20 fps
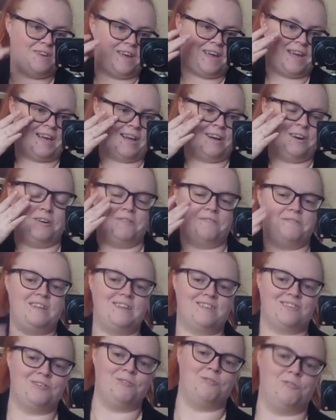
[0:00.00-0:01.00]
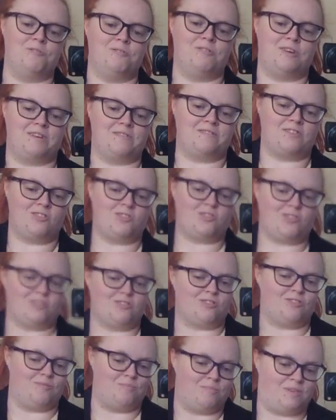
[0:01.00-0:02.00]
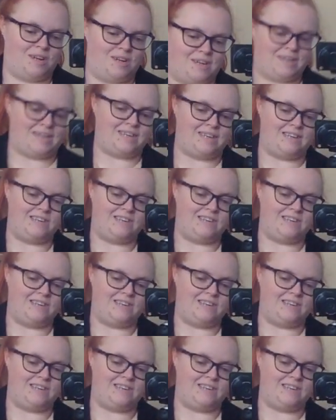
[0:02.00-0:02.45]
thing of this haul, I've just chucked on my